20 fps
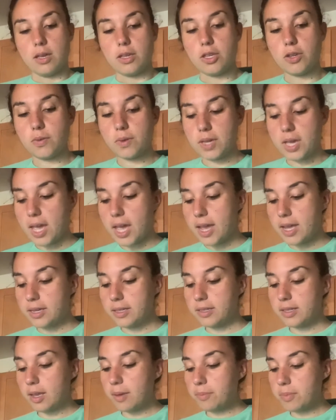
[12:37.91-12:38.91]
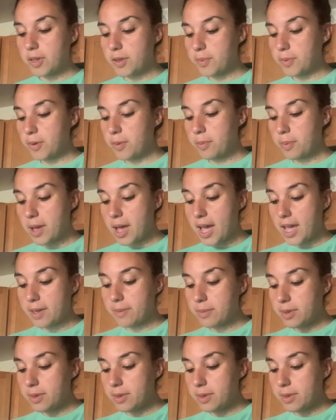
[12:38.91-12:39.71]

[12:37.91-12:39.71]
You can, some people buy